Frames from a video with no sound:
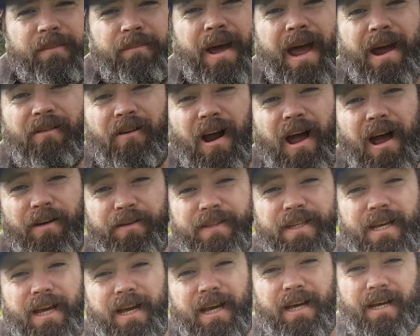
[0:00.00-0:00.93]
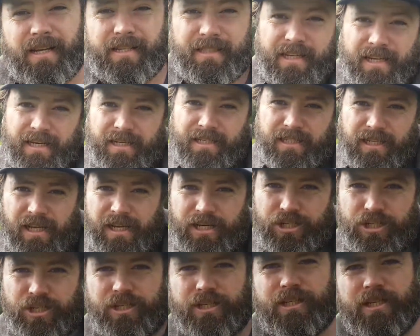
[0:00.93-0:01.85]
Pat Rafter, tennis
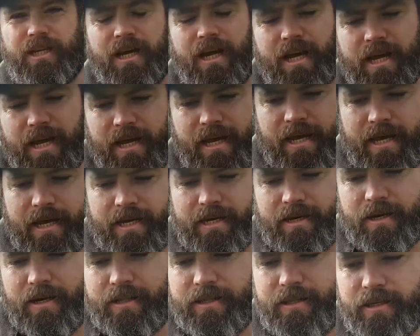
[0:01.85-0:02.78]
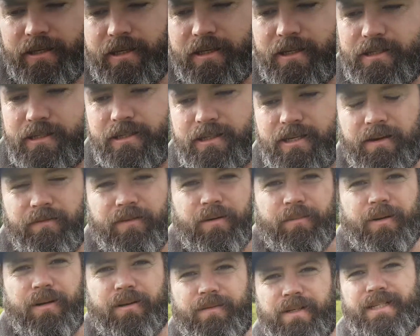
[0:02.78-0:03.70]
legend, and I think he's just having
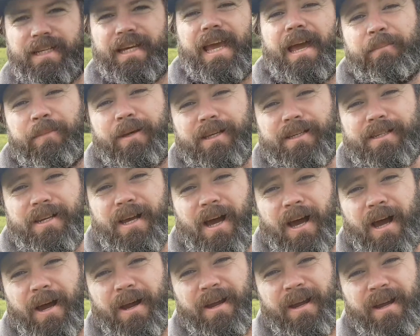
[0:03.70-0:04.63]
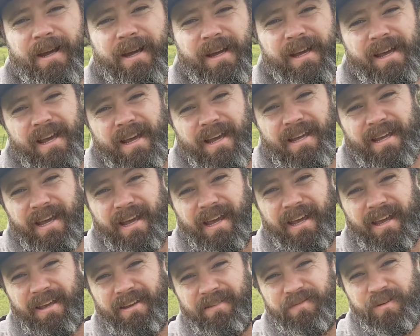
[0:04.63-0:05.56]
a bit of a dig at me. So
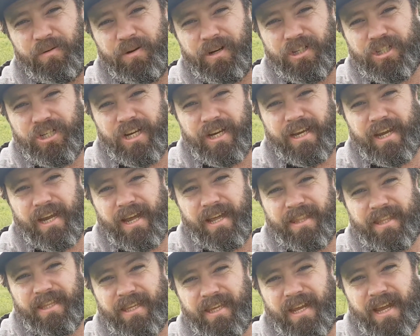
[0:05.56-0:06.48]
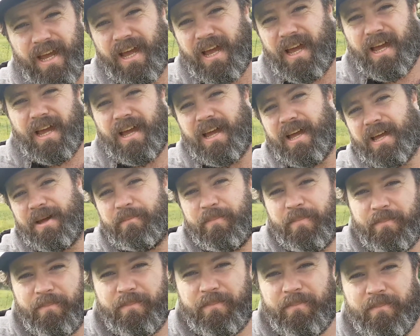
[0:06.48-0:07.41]
yeah, if you want to check out the
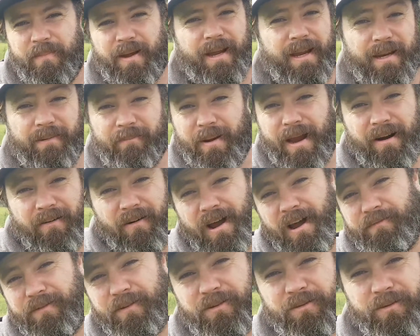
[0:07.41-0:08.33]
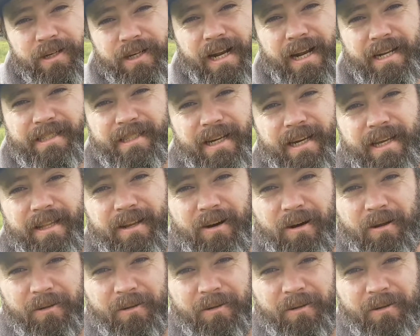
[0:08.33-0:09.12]
me and Pat Rafter doing an ad together,